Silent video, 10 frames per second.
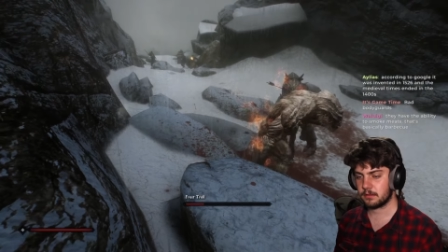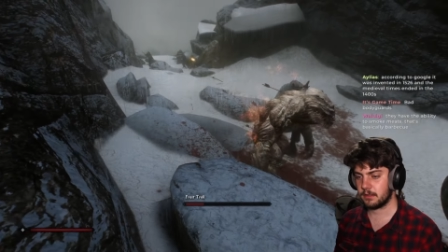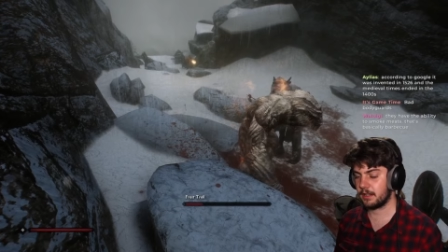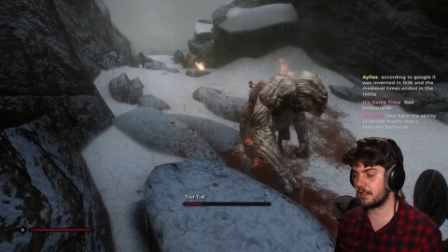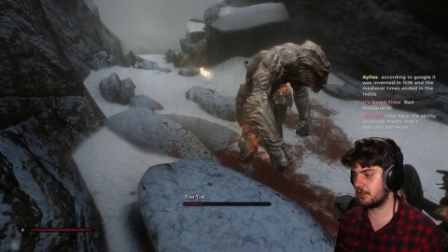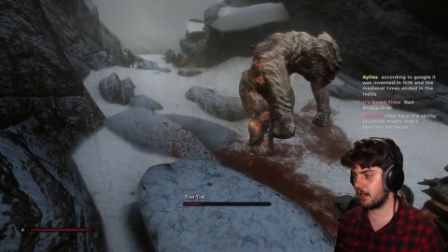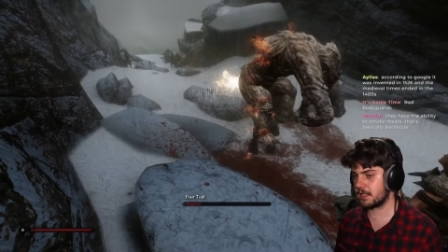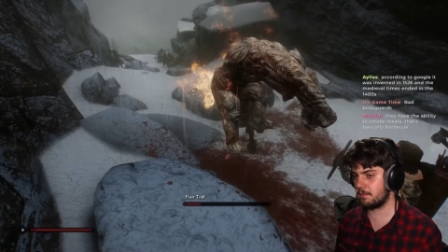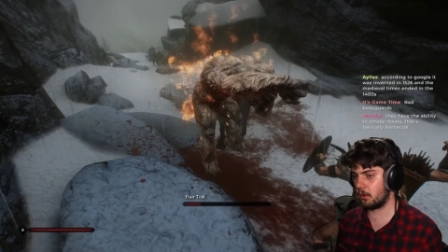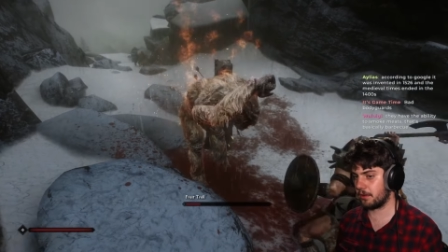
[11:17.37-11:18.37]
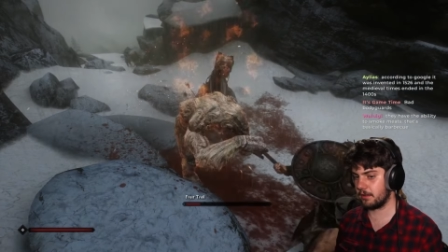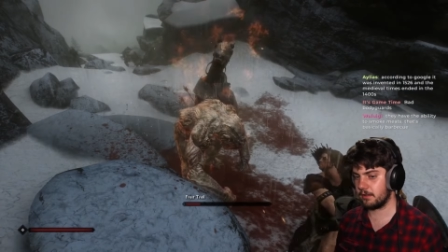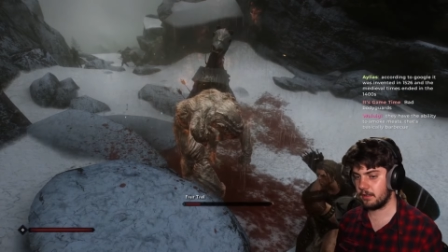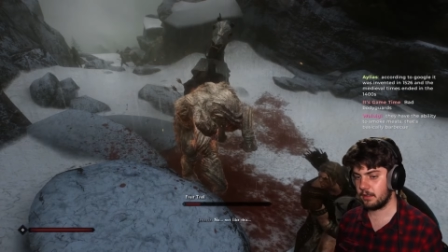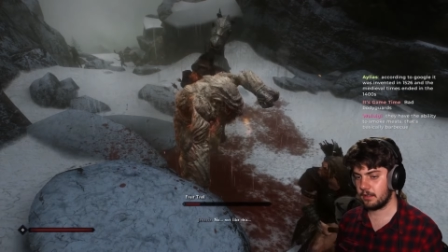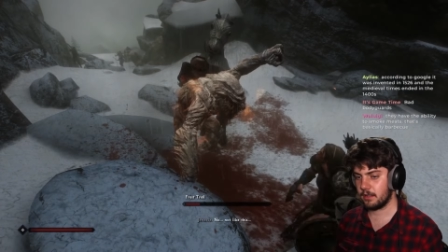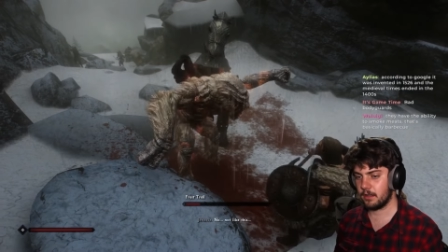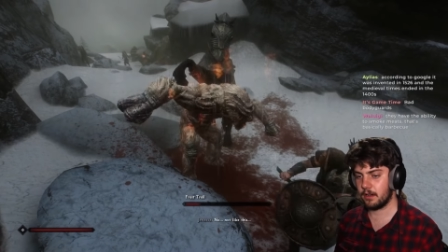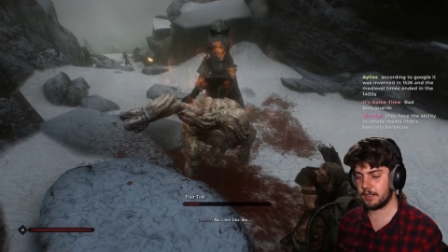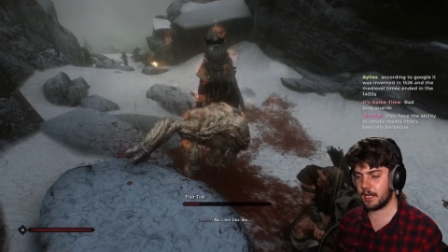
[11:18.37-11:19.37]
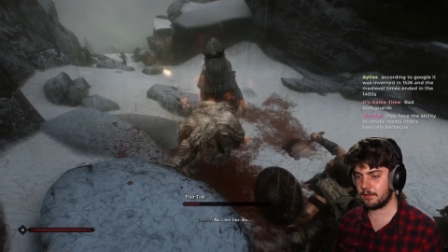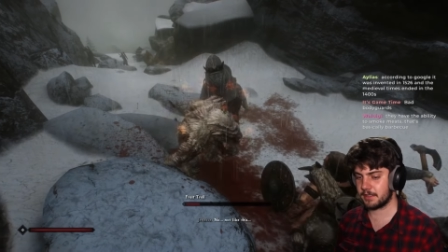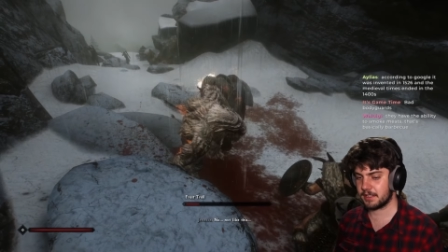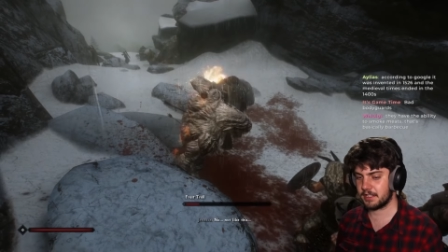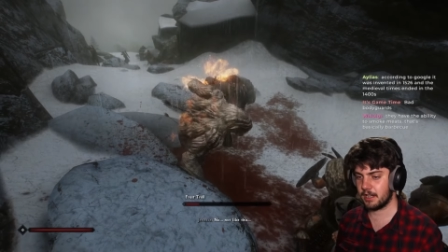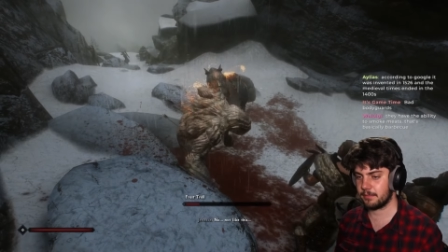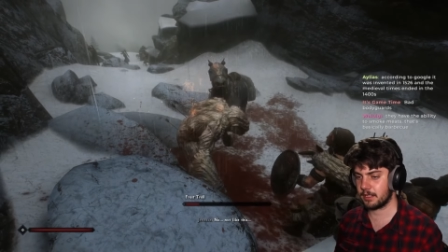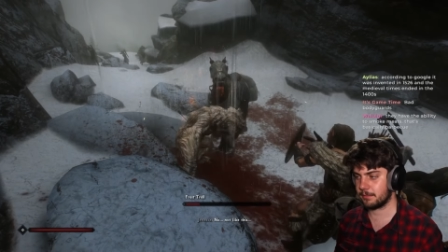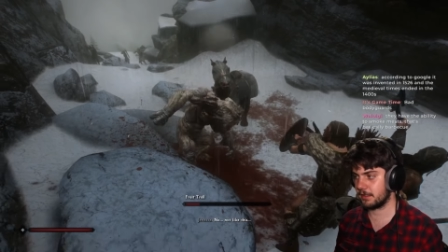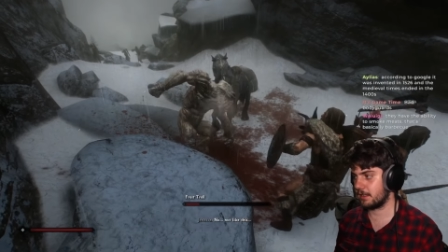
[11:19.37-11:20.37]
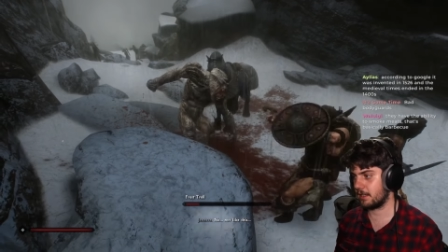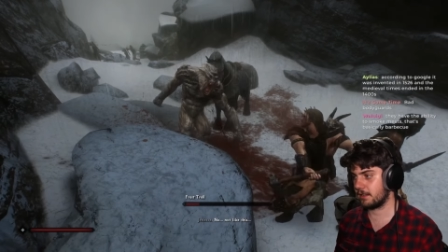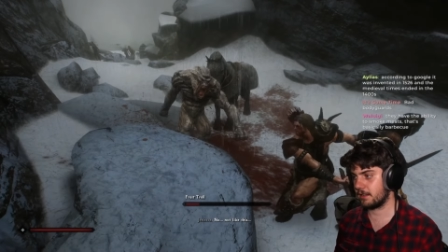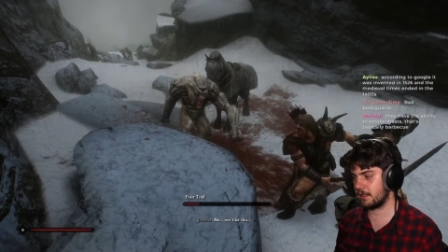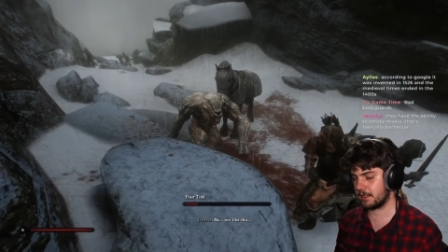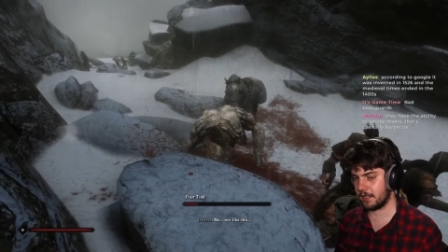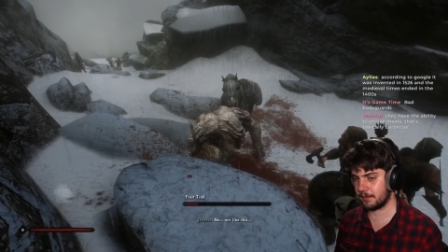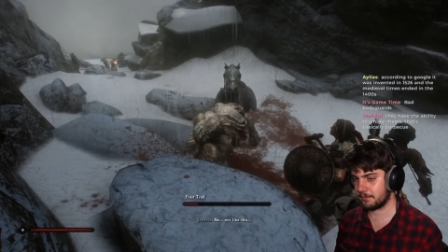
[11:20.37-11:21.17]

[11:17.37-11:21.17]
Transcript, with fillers: And I just bought it. Oh, now he's stamping up and down. Okay.